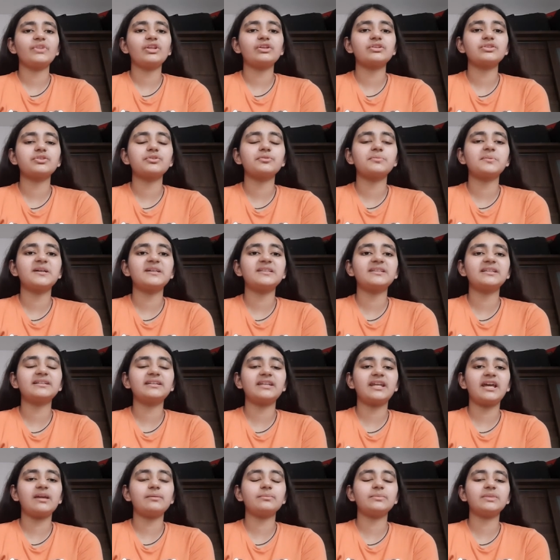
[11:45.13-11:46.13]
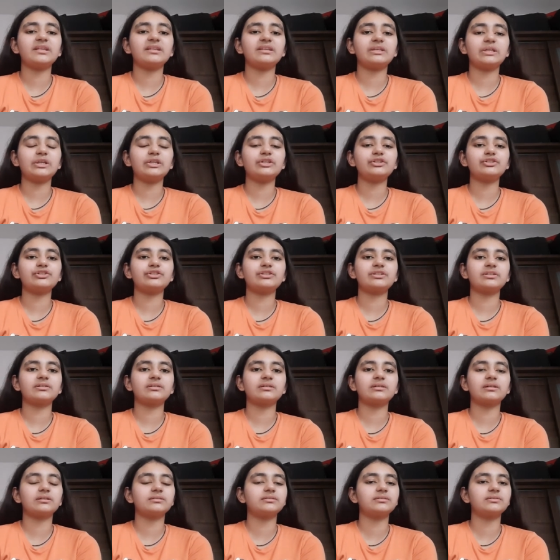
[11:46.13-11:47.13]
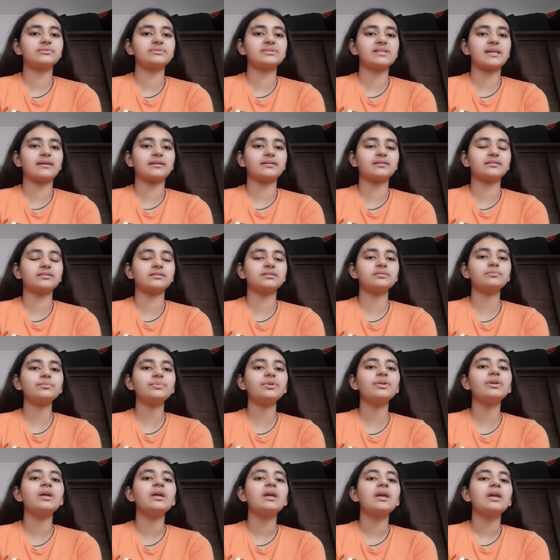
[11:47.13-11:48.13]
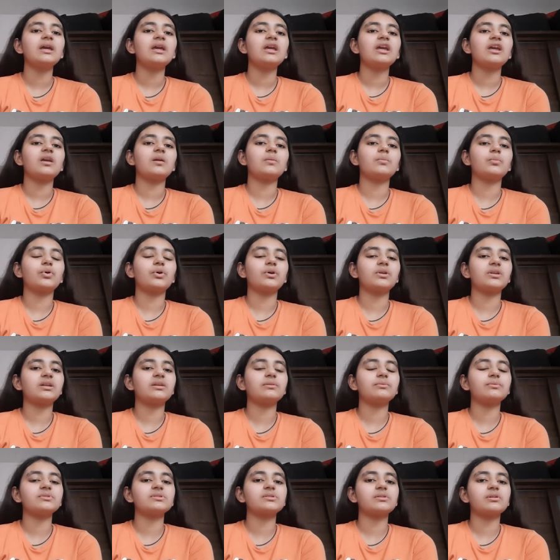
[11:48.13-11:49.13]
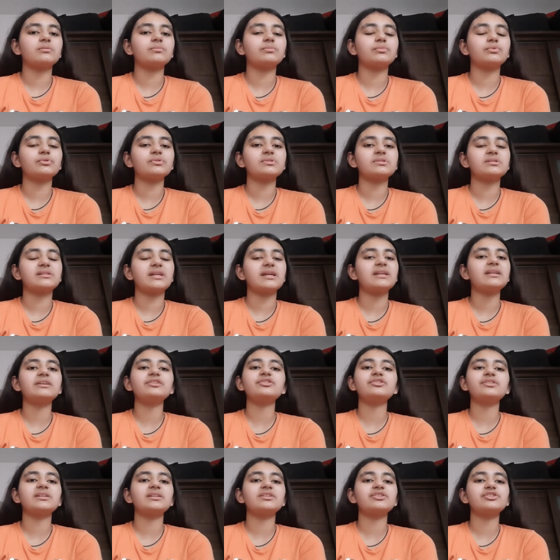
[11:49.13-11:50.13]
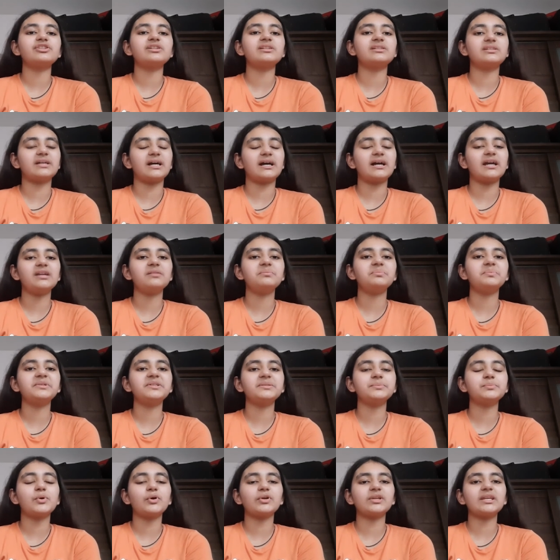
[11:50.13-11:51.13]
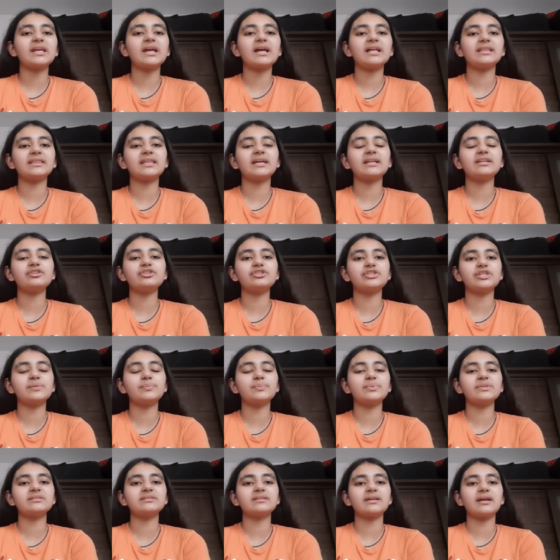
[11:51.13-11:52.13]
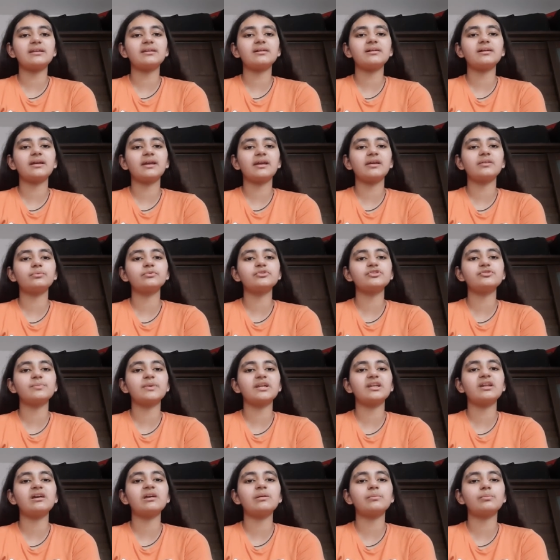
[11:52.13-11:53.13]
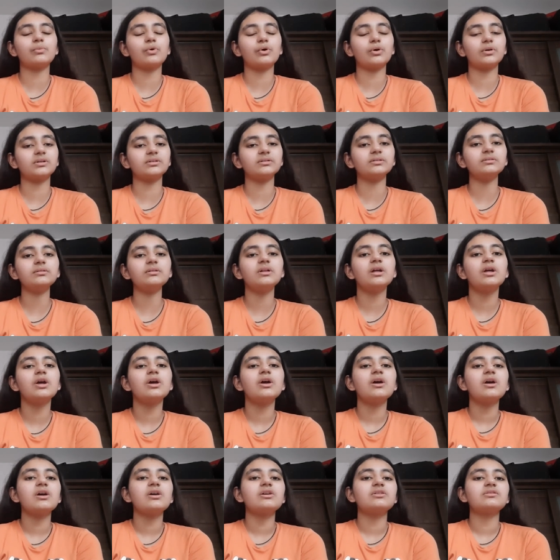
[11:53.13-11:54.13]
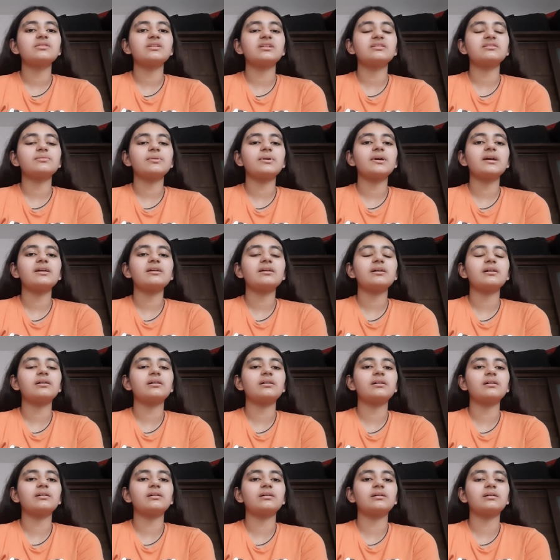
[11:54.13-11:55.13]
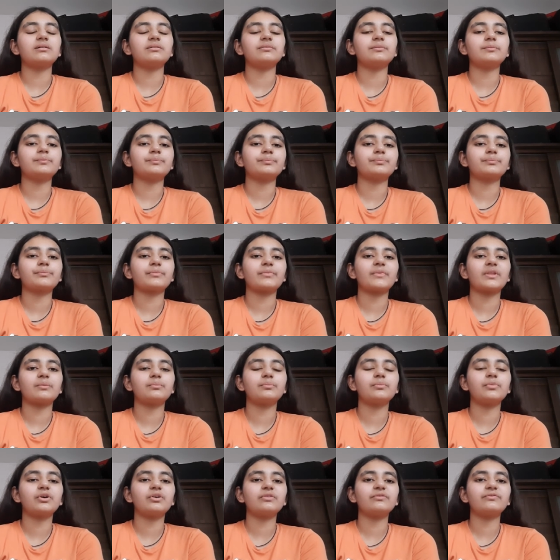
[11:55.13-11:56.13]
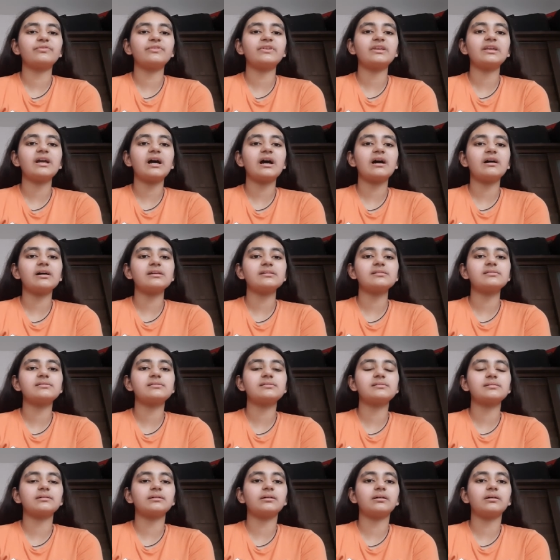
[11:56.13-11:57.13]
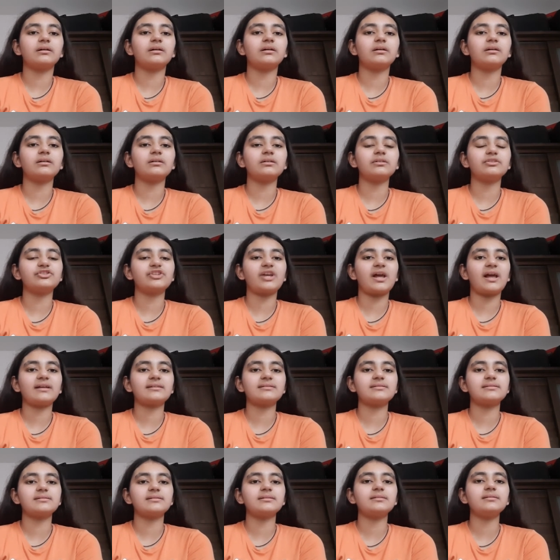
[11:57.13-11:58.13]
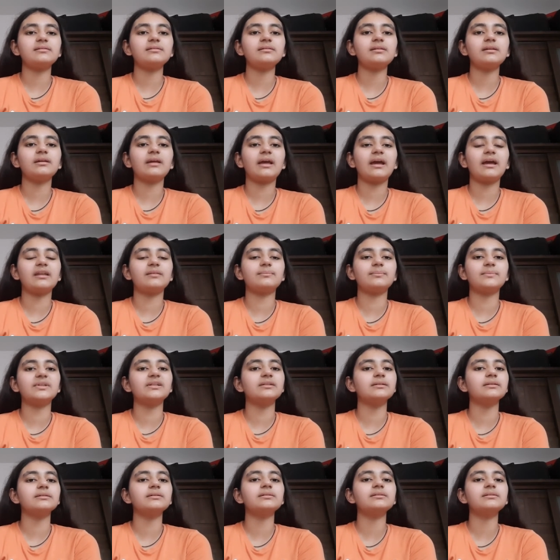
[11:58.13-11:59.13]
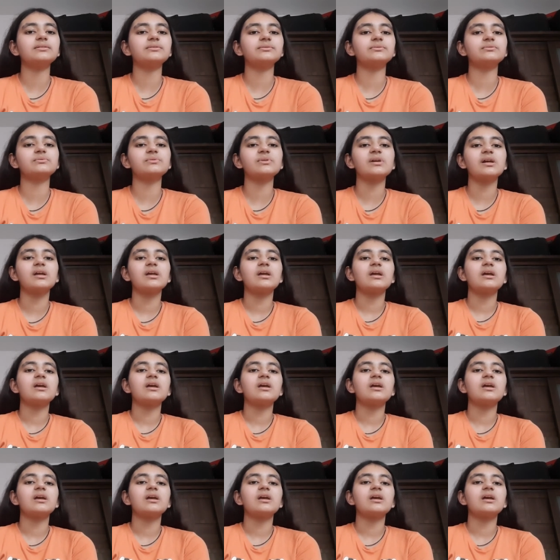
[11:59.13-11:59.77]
So by the time they reached to Sanctum, Emori was almost dead and then she died but Emori had that chip inside her head which made her immortal so that's why um, Murphy asked uh, Jackson and Miller to